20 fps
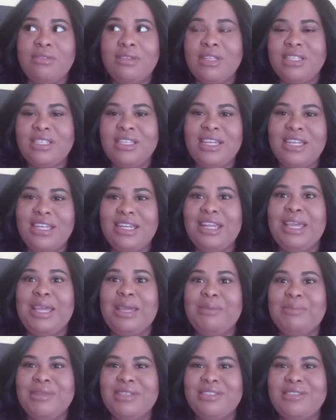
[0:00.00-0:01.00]
it's in the
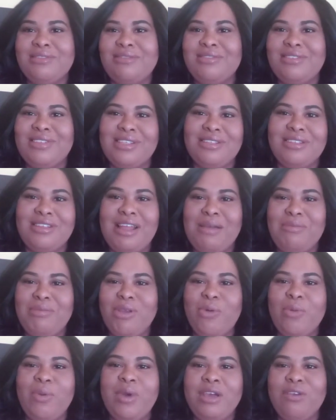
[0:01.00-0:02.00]
name. It's to stop
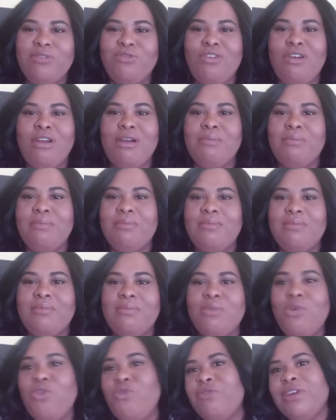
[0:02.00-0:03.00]
your wig from
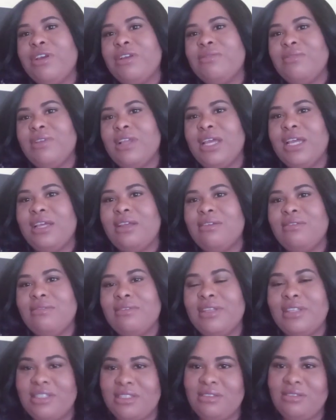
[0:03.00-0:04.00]
moving. Like,
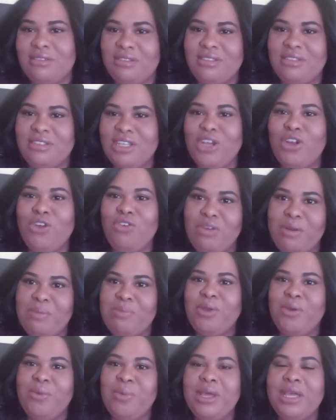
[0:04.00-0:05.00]
it's to grip
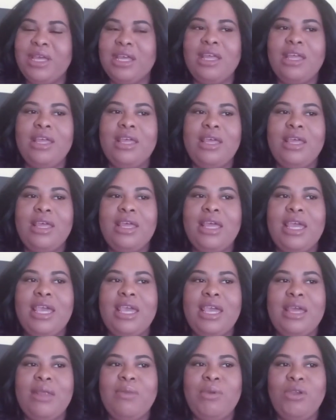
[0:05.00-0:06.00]
your wig.
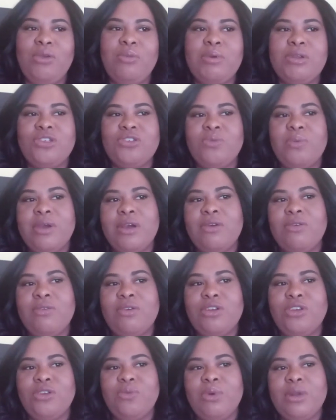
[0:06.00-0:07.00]
And when you put your wig
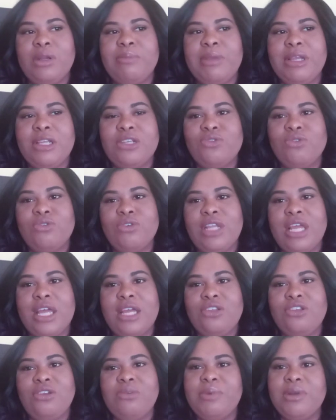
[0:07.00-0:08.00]
on, you want to make sure
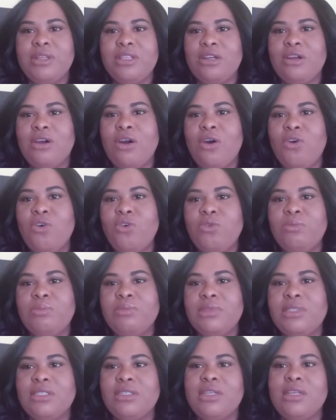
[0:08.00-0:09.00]
that you put the
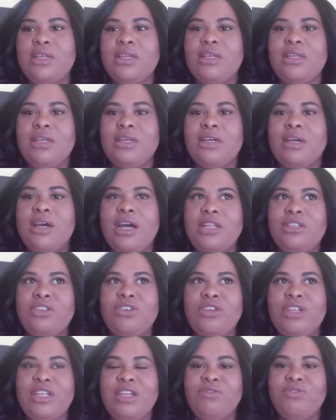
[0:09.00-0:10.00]
combs
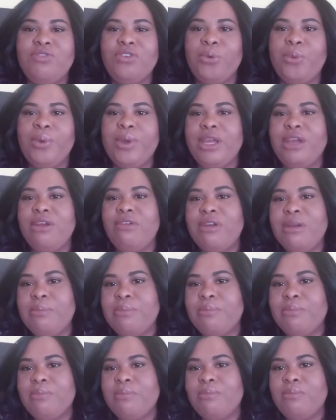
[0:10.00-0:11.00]
underneath your wig grip
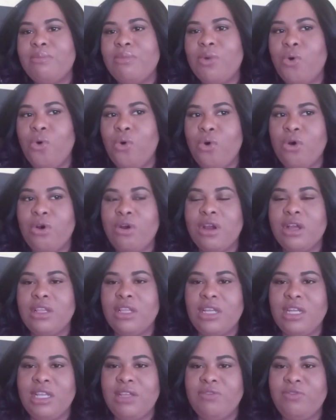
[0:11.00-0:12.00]
or
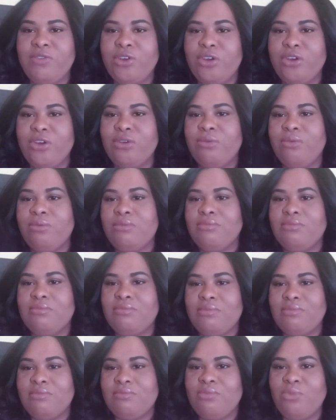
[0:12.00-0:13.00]
underneath your
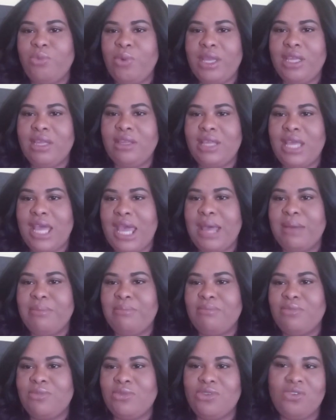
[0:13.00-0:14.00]
wig cap
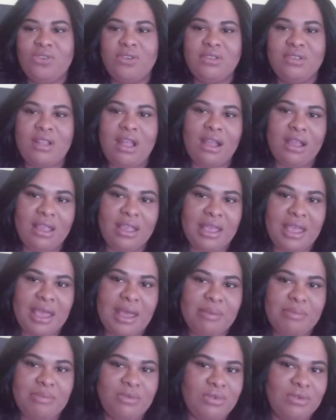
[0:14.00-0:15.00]
or stocking
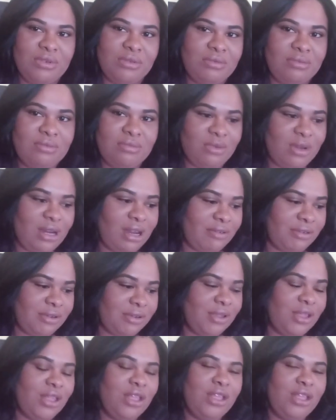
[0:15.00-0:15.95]
cap, whatever.